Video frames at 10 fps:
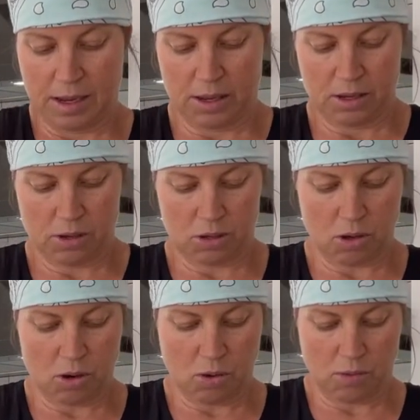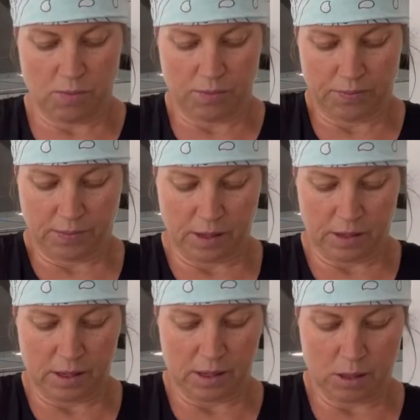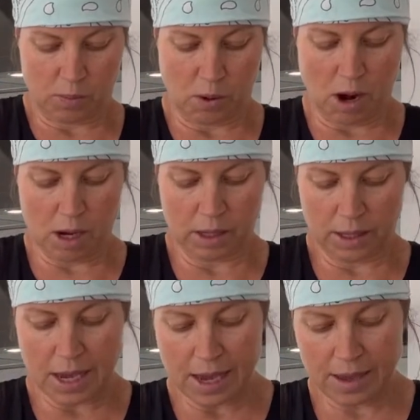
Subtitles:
So this is broccoli,